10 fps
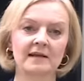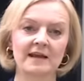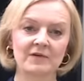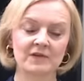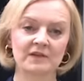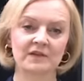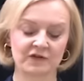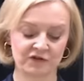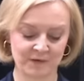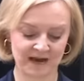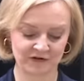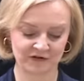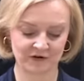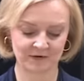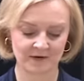given the
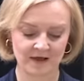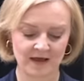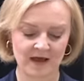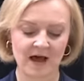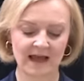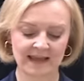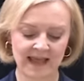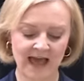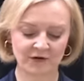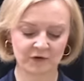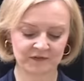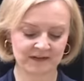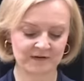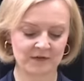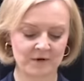situation, I cannot
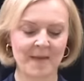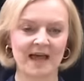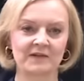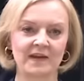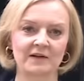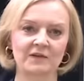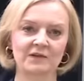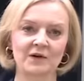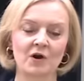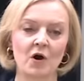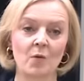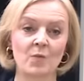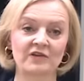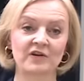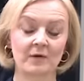deliver the mandate
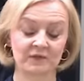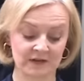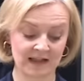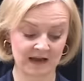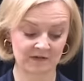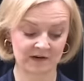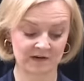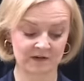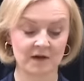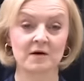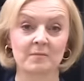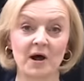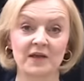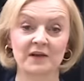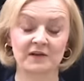on which I was elected
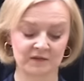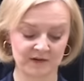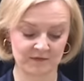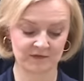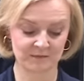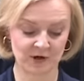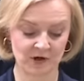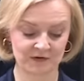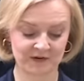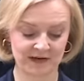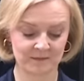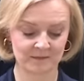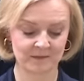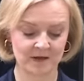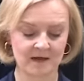by the Conservative Party.
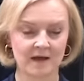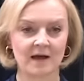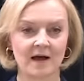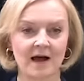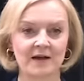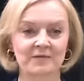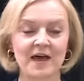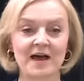I have